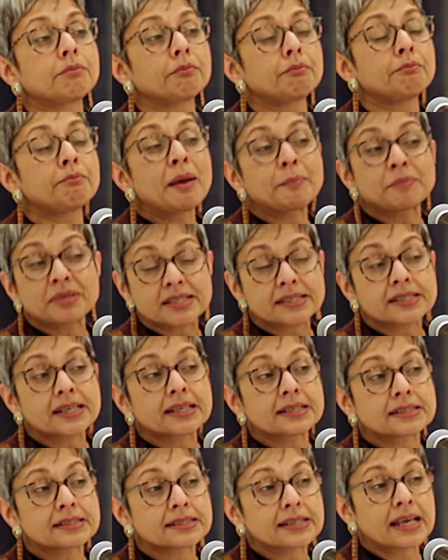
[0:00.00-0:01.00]
member
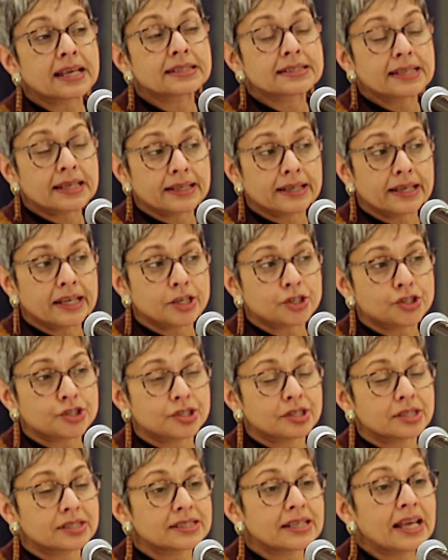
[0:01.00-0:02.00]
states and
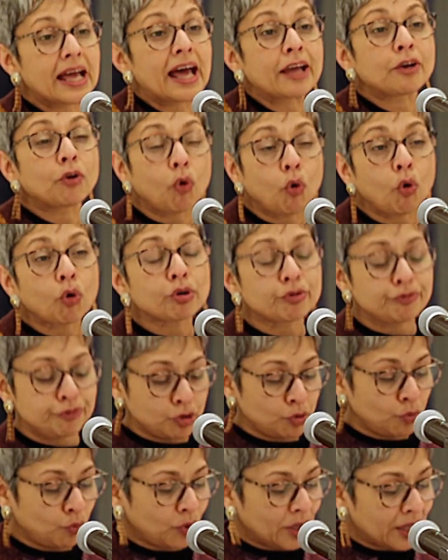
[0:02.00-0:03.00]
delegations, and all of
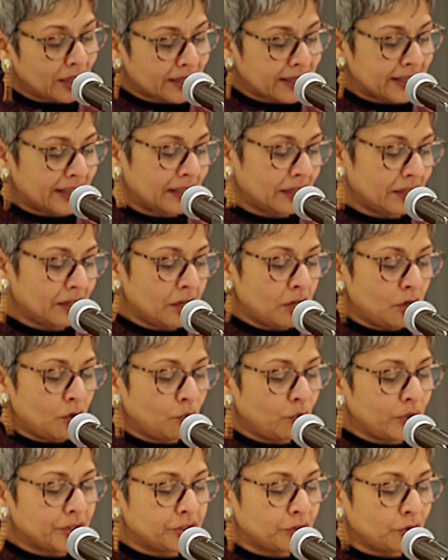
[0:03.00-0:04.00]
you working
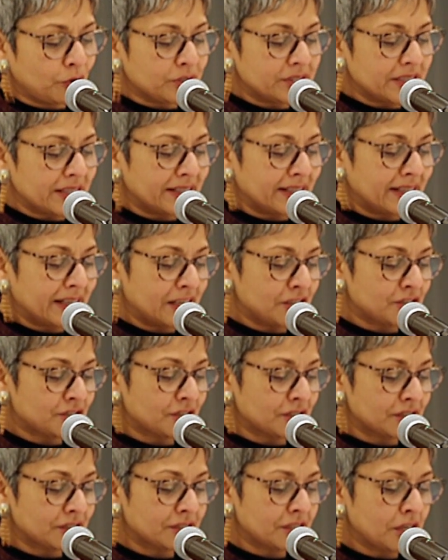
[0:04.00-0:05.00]
with your
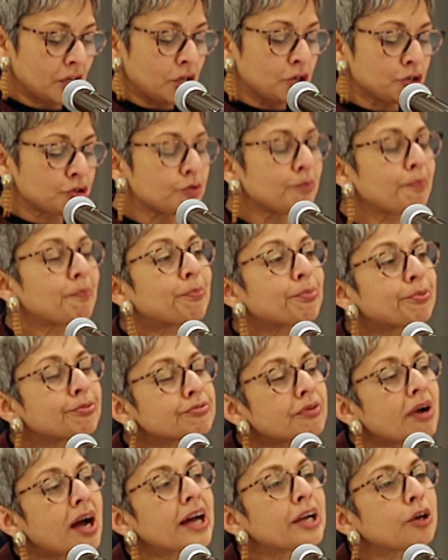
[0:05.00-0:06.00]
delegations to
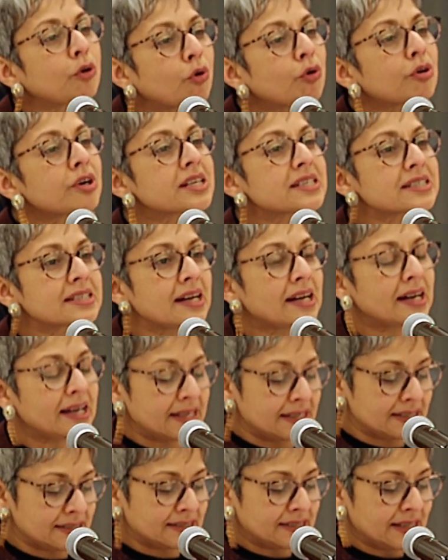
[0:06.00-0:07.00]

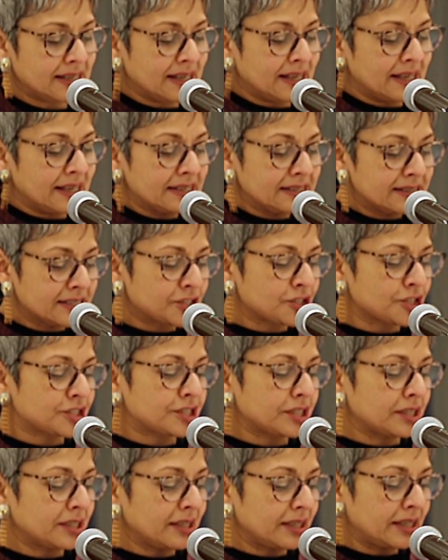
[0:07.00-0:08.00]
prioritize
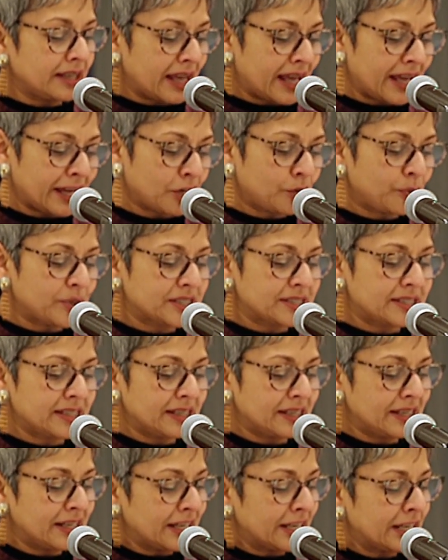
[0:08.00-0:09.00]
digital
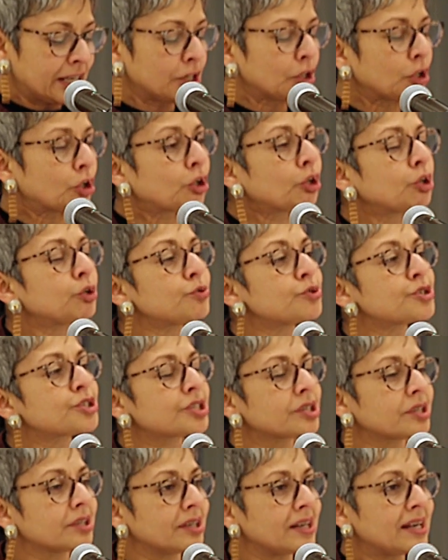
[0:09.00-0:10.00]
equity,
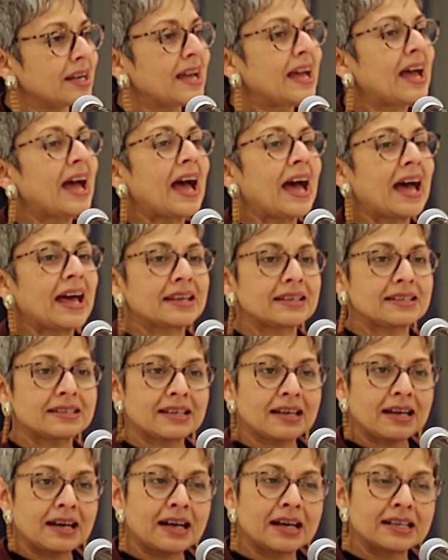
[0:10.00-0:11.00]
inclusion,
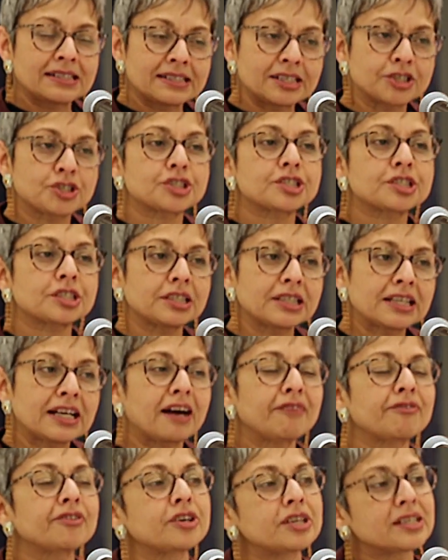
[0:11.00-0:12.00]
and a digital
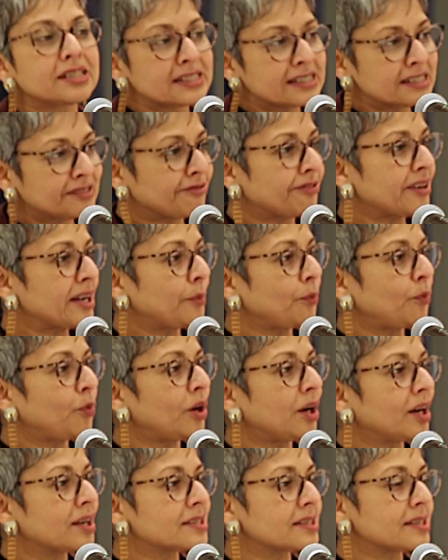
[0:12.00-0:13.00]
governance
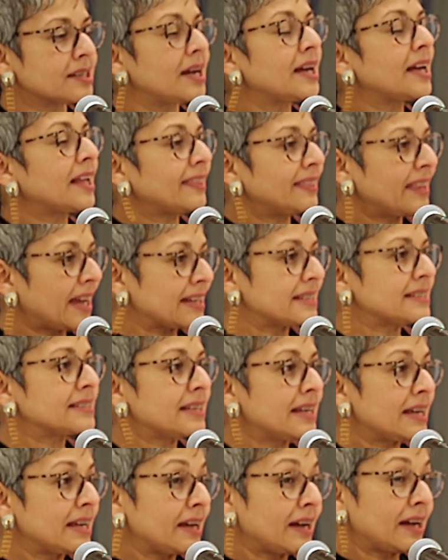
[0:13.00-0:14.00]
framework that
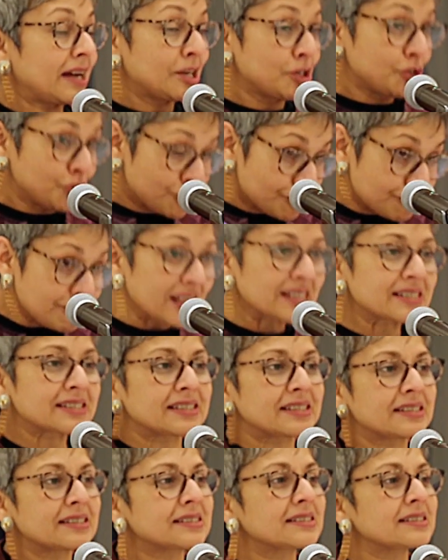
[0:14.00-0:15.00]

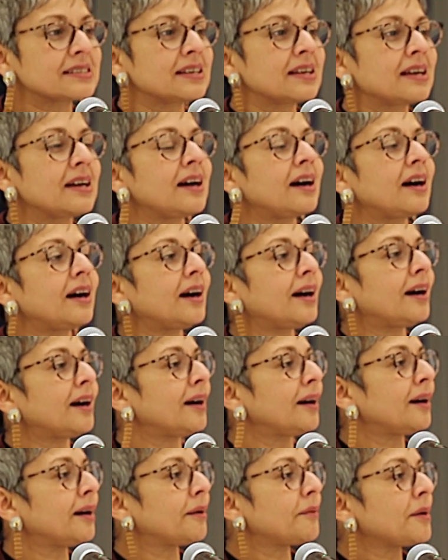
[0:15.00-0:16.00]
addresses
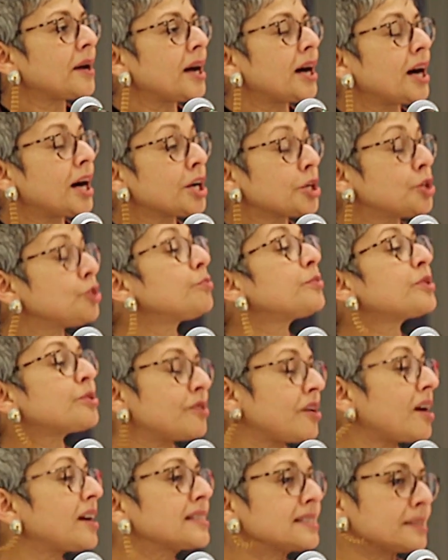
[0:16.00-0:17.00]
a human
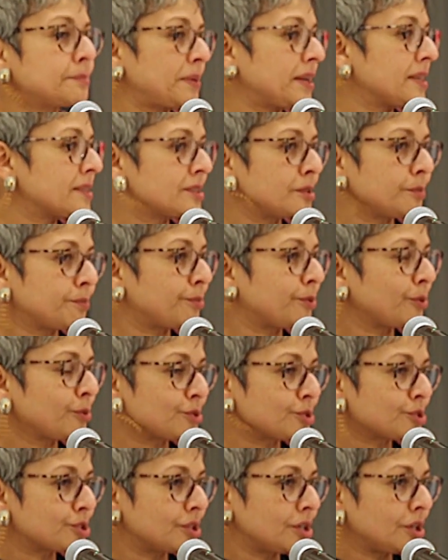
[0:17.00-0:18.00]
rights-based
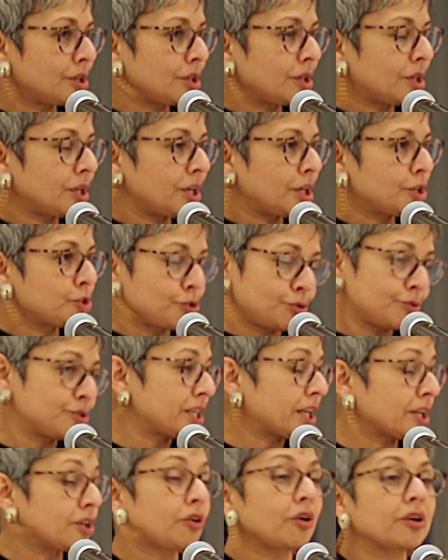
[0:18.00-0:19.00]
approach to
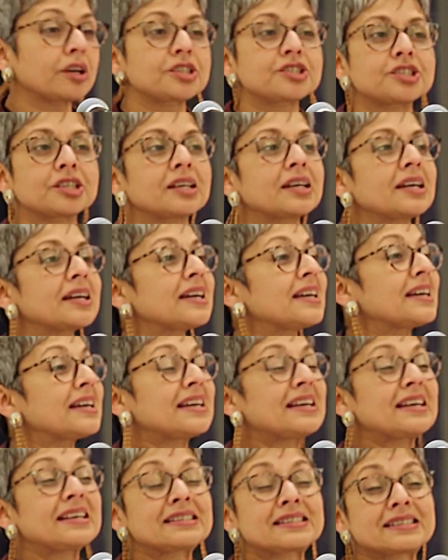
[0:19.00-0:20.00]
technology
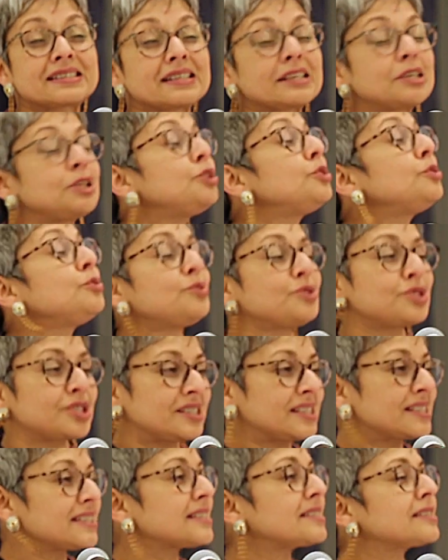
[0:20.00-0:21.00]
is huge.
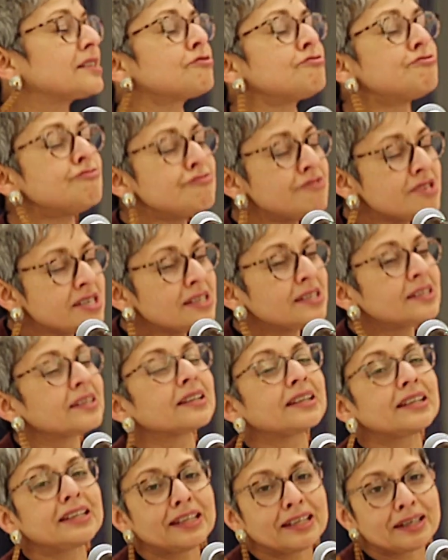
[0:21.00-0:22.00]
This is a
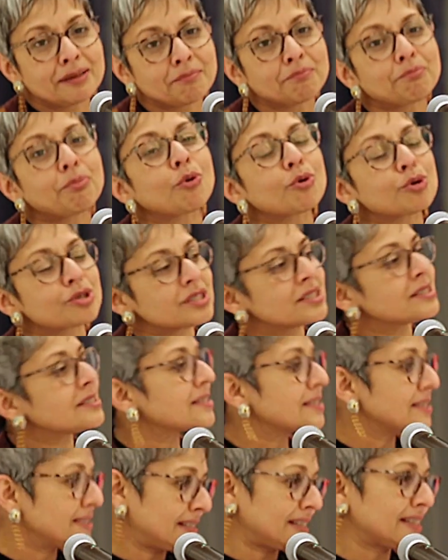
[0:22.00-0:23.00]
really important
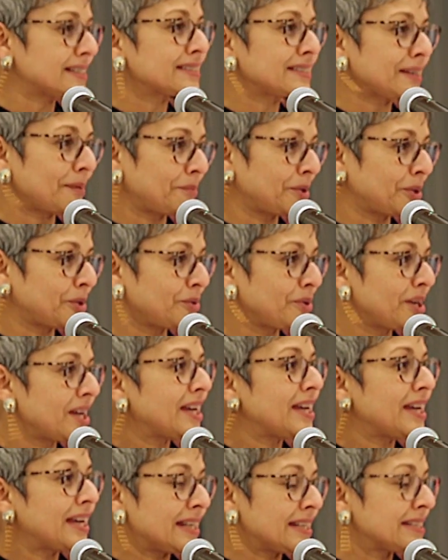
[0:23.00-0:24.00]
CSW
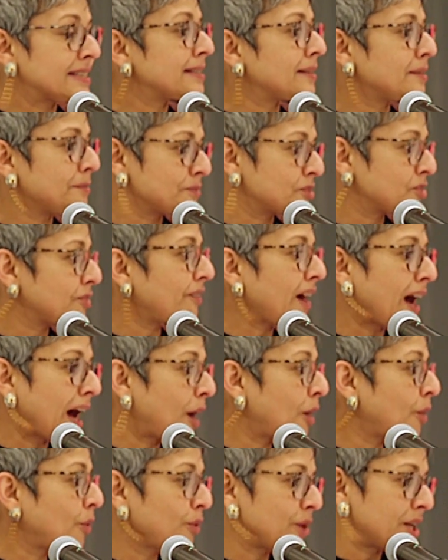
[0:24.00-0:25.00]
in terms of
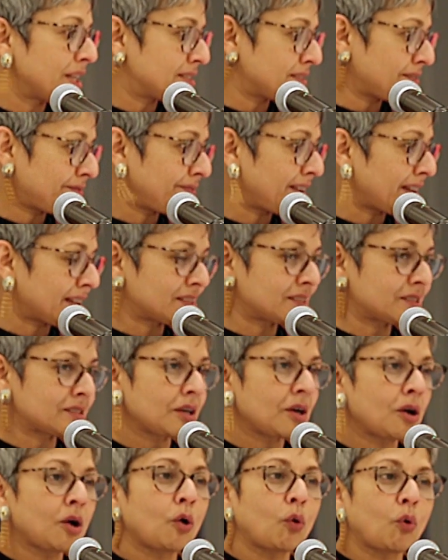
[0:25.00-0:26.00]
how it
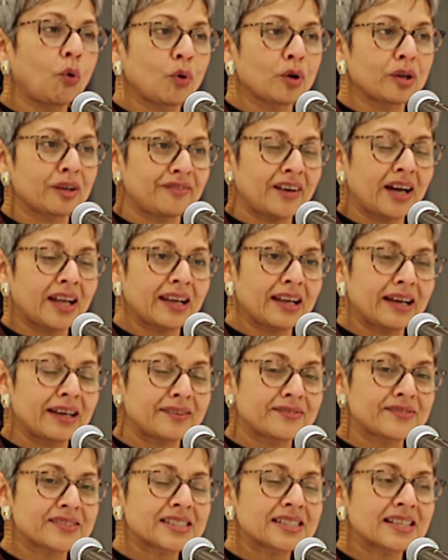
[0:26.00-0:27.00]
affects all of our
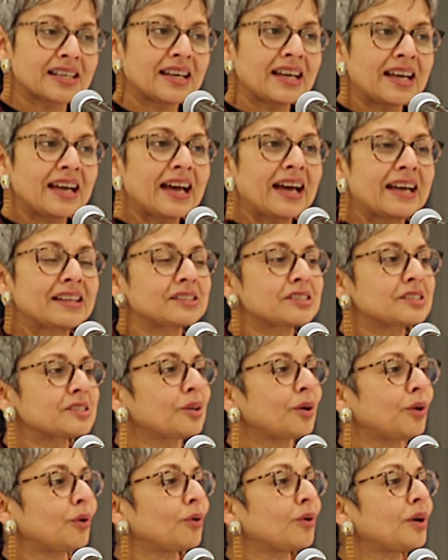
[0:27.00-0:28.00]
lives. And
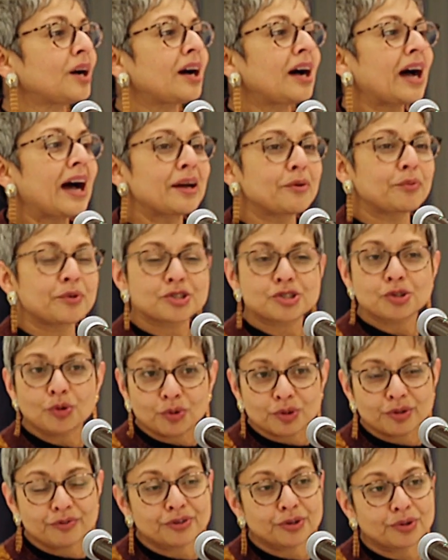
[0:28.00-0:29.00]
so I wish
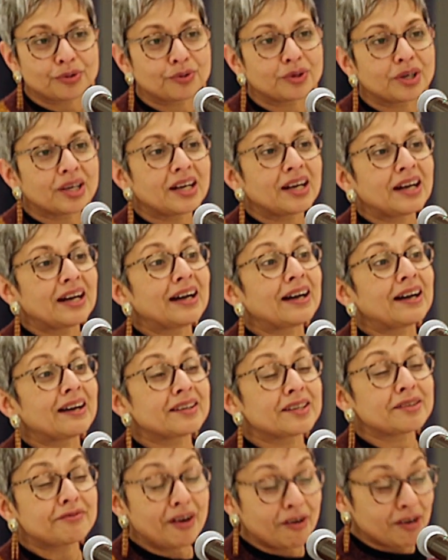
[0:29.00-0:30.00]
all of you
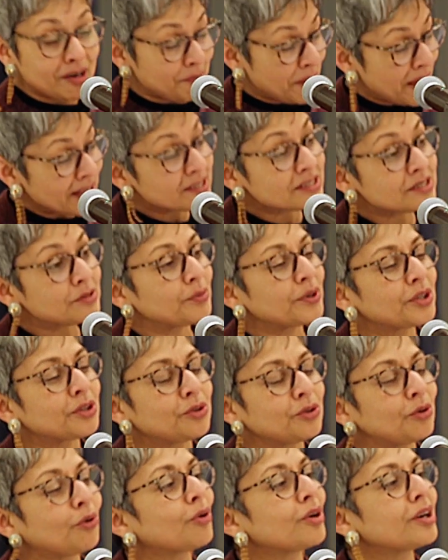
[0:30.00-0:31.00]
the very best
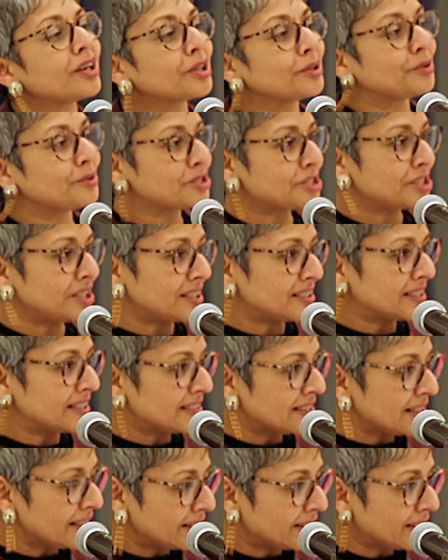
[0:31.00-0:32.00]
with your negotiating
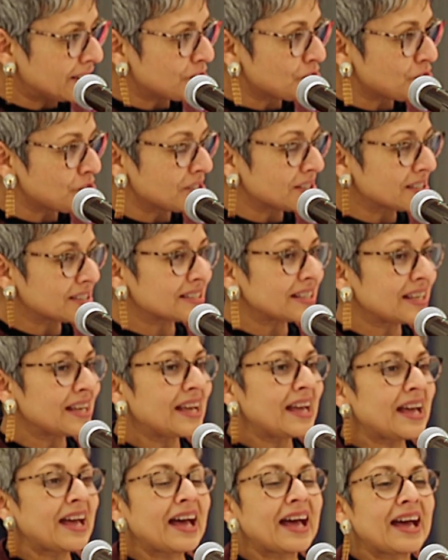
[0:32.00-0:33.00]
delegations.
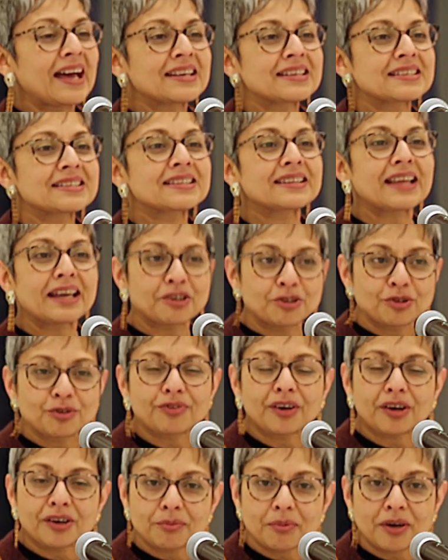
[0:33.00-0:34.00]
And thank you
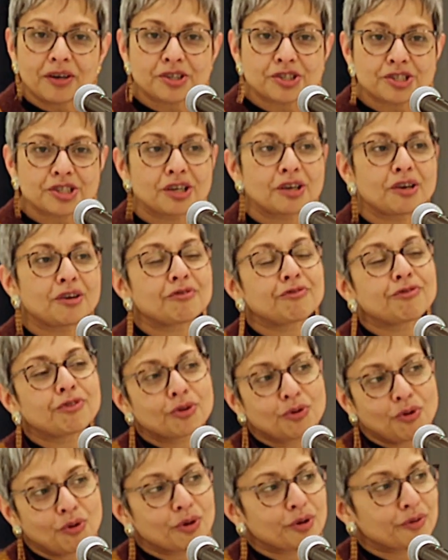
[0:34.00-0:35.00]
very much
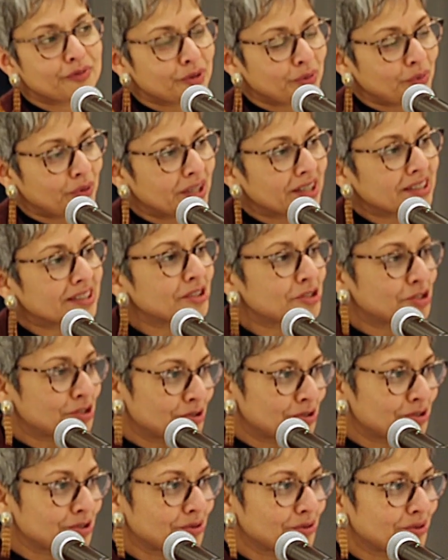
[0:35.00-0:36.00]
for all of the work that you
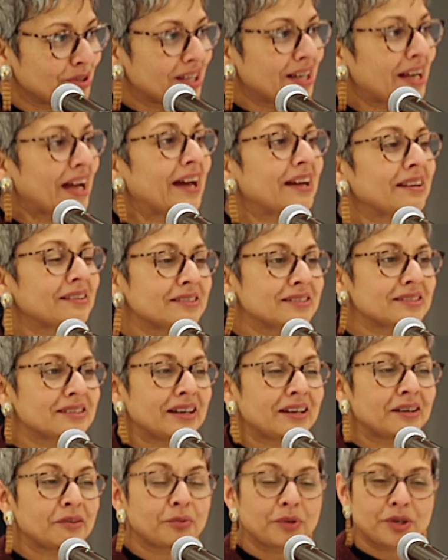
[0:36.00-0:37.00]
do. And
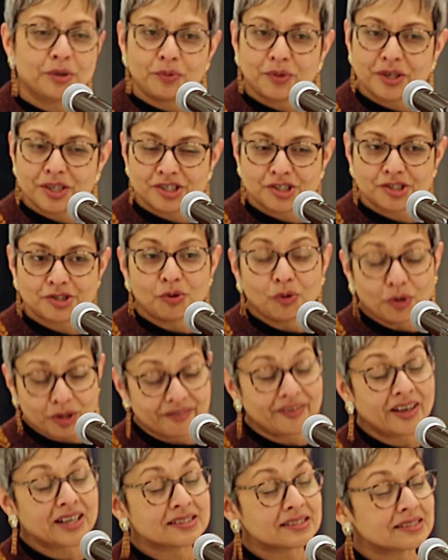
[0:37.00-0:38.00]
we wish all
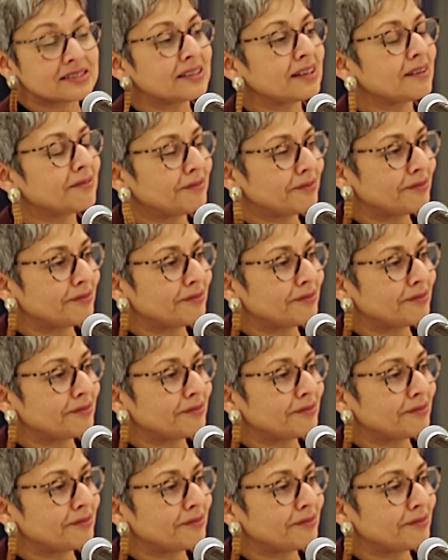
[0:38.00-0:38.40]
of us,